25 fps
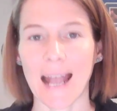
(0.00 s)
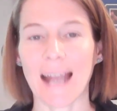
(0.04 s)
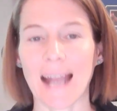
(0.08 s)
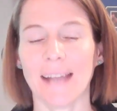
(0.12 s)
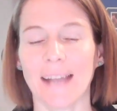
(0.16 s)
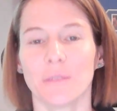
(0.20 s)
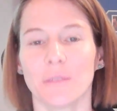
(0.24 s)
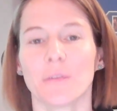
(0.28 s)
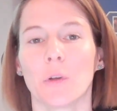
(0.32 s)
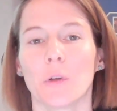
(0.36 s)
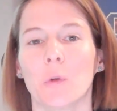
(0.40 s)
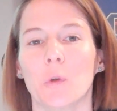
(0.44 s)

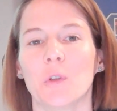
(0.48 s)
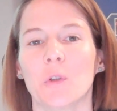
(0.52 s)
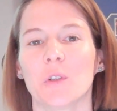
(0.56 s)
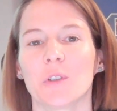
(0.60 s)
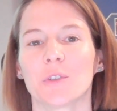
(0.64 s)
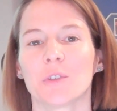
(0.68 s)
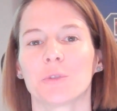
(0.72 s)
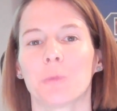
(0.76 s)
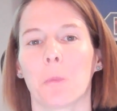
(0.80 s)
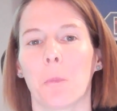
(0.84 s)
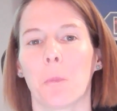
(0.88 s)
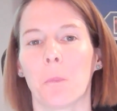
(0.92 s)
And of
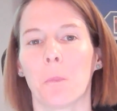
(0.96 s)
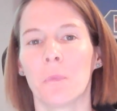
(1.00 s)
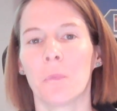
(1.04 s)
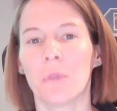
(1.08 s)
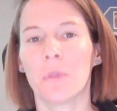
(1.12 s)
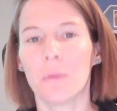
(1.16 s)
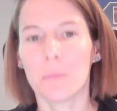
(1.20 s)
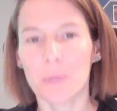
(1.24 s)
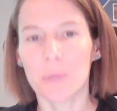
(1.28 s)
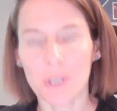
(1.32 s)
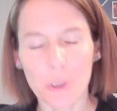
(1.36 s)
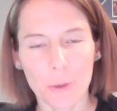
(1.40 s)
course,
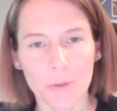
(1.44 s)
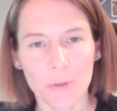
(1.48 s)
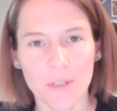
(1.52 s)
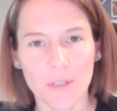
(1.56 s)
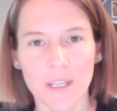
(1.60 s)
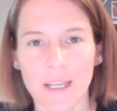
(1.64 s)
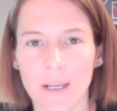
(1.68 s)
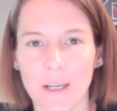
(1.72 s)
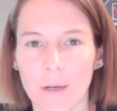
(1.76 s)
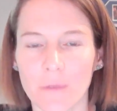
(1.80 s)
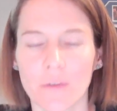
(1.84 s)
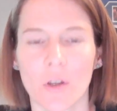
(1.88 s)
the
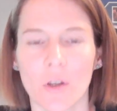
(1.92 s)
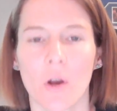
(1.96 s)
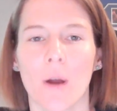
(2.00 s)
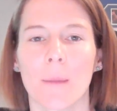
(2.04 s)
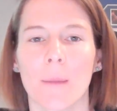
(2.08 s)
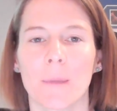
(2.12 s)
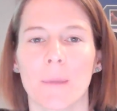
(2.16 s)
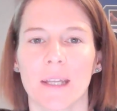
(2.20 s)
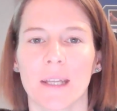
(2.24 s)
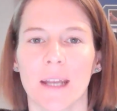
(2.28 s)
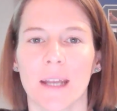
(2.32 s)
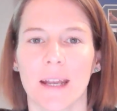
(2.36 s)
beauty of
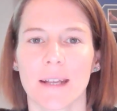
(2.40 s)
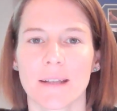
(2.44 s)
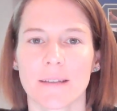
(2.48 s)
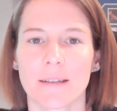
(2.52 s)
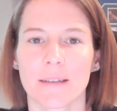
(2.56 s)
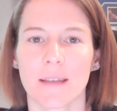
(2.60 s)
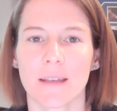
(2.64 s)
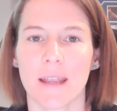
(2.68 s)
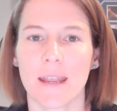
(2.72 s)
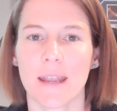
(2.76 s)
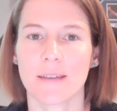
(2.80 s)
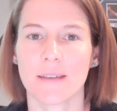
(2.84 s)
timing
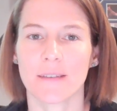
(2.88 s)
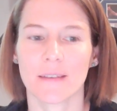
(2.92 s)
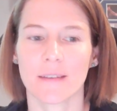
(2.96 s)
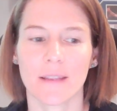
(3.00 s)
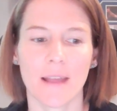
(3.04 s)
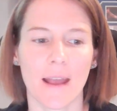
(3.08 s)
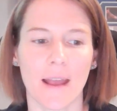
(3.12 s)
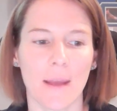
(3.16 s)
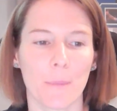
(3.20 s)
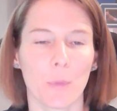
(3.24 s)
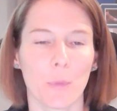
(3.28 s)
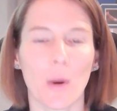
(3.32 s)
gates is
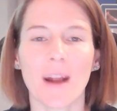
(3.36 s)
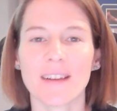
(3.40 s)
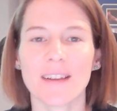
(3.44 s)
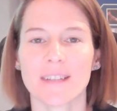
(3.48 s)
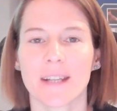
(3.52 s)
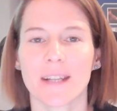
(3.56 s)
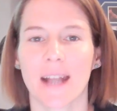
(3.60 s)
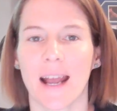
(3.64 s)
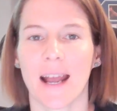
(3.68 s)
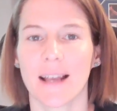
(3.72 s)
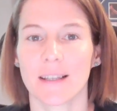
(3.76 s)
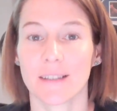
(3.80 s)
their
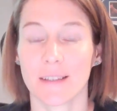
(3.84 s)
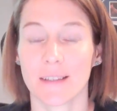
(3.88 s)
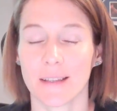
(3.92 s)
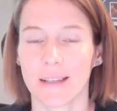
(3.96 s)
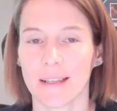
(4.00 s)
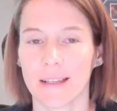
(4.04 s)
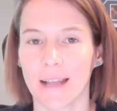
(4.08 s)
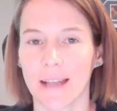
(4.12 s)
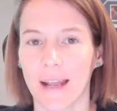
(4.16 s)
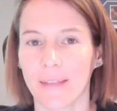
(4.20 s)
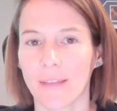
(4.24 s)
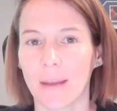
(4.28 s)

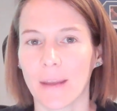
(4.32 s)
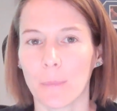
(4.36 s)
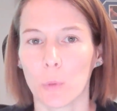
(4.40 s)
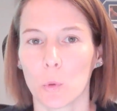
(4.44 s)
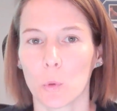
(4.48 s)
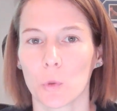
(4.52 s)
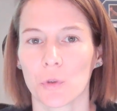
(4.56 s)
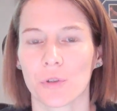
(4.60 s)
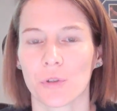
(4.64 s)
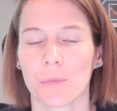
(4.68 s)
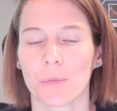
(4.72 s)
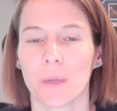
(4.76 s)
practicality and their
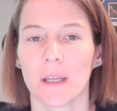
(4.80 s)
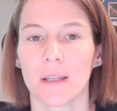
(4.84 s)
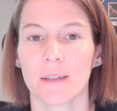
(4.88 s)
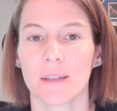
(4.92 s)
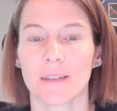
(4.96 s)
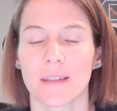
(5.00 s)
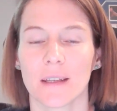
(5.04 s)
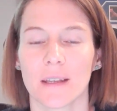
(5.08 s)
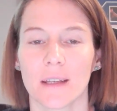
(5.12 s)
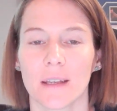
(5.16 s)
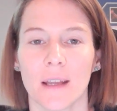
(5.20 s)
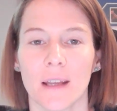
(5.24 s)

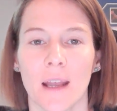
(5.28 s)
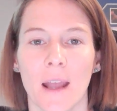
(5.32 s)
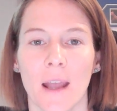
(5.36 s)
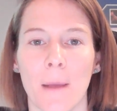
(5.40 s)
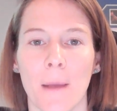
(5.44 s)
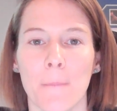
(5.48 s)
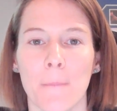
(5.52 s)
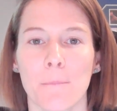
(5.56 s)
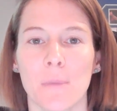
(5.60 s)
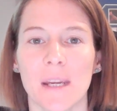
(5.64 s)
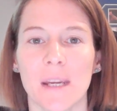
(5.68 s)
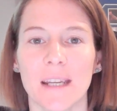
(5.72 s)
portability,
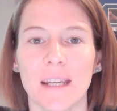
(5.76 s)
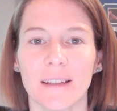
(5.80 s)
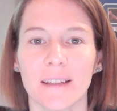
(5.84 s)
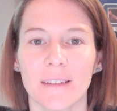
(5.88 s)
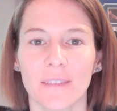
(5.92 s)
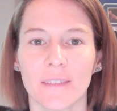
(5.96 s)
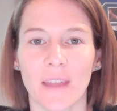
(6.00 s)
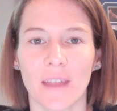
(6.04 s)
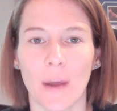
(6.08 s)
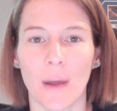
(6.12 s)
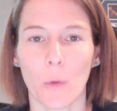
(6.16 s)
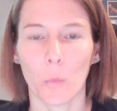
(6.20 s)

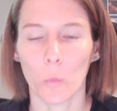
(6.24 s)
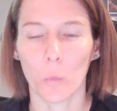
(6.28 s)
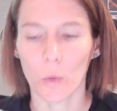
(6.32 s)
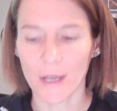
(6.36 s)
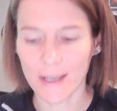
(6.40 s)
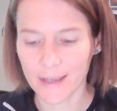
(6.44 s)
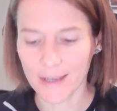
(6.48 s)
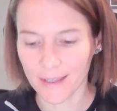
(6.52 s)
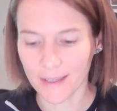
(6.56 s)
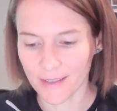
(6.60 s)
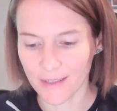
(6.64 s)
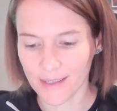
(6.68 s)
meaning that
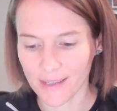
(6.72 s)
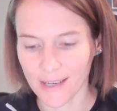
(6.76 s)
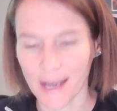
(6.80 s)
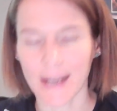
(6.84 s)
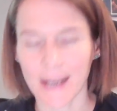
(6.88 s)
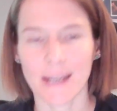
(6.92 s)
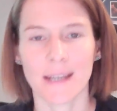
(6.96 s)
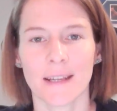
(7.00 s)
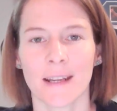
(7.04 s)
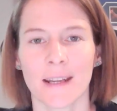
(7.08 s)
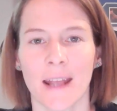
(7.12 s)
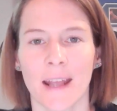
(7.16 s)
we can
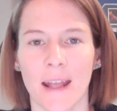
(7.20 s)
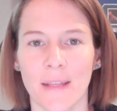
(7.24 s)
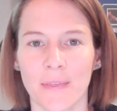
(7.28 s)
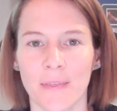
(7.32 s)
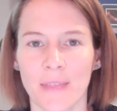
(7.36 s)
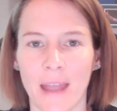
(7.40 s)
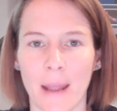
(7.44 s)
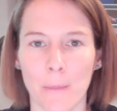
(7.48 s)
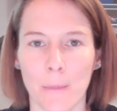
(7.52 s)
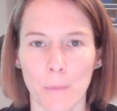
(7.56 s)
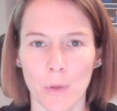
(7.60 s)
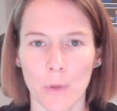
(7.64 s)
take
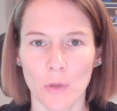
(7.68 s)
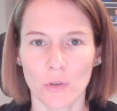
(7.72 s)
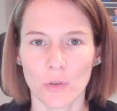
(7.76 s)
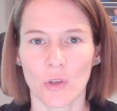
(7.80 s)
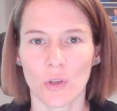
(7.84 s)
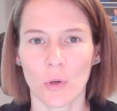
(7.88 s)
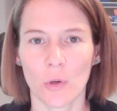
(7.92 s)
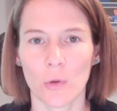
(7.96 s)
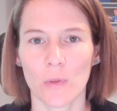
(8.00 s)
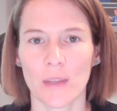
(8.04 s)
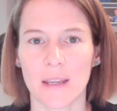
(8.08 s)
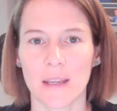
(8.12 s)
them
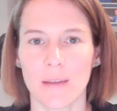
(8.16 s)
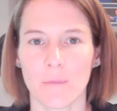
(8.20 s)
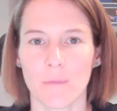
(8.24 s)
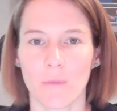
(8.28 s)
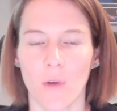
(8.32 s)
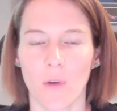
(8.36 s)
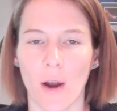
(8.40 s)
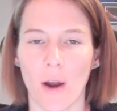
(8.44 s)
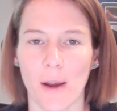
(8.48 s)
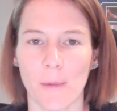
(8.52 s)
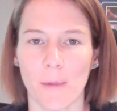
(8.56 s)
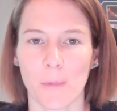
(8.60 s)
to the
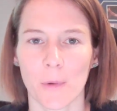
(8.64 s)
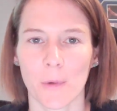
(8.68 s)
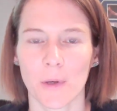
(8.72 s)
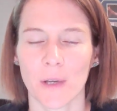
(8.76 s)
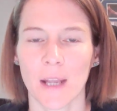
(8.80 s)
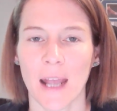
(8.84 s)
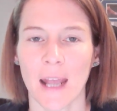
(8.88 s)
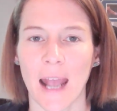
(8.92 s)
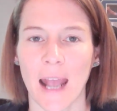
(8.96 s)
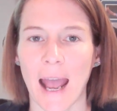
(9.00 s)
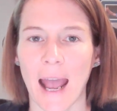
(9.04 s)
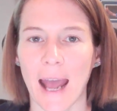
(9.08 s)

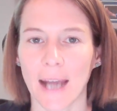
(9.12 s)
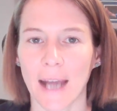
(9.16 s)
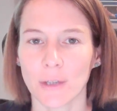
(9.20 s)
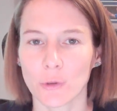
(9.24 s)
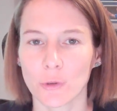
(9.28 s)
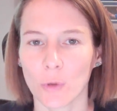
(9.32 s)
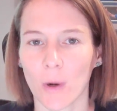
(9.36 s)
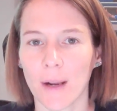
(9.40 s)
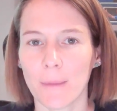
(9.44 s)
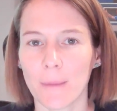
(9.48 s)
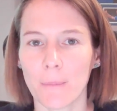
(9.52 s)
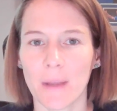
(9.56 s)
environment and
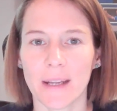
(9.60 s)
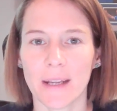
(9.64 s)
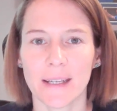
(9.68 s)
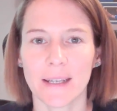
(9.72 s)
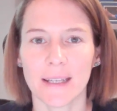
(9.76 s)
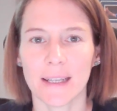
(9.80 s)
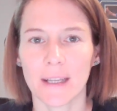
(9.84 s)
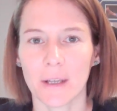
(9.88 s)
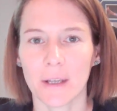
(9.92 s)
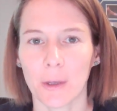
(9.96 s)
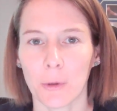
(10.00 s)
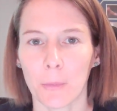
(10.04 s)
try and
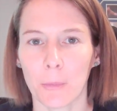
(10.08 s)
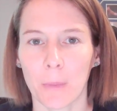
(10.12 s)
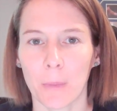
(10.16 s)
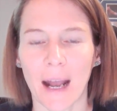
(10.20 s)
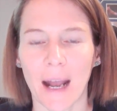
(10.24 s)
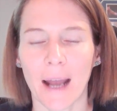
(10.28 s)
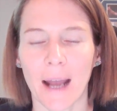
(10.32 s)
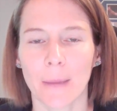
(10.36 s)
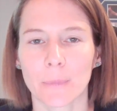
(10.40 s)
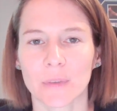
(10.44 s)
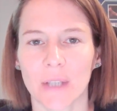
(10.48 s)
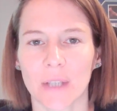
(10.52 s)
make it
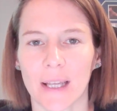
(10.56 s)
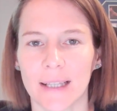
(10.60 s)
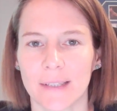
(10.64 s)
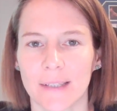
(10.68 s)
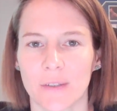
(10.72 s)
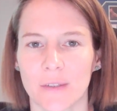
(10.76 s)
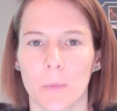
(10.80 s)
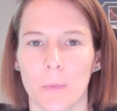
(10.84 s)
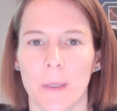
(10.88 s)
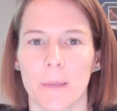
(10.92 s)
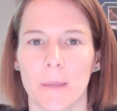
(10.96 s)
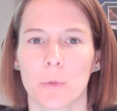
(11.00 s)
perhaps a
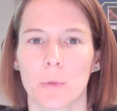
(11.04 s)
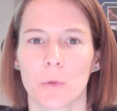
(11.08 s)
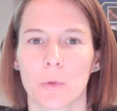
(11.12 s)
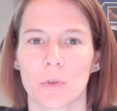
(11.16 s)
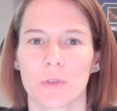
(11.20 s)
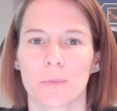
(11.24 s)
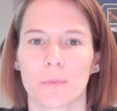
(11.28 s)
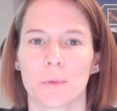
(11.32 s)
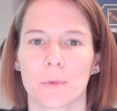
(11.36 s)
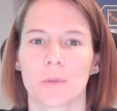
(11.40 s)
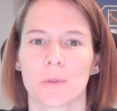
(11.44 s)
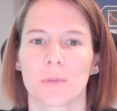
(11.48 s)
little bit
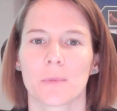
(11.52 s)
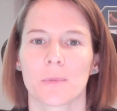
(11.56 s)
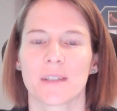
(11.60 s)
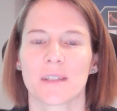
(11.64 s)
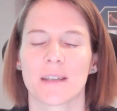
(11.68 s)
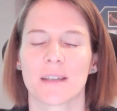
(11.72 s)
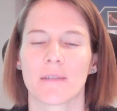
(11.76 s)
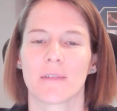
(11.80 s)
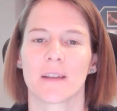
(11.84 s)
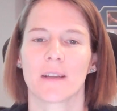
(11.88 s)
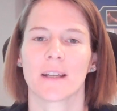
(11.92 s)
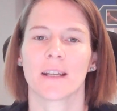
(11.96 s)
more sport
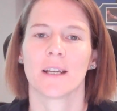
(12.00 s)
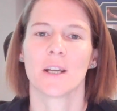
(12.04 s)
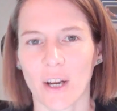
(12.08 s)
specific.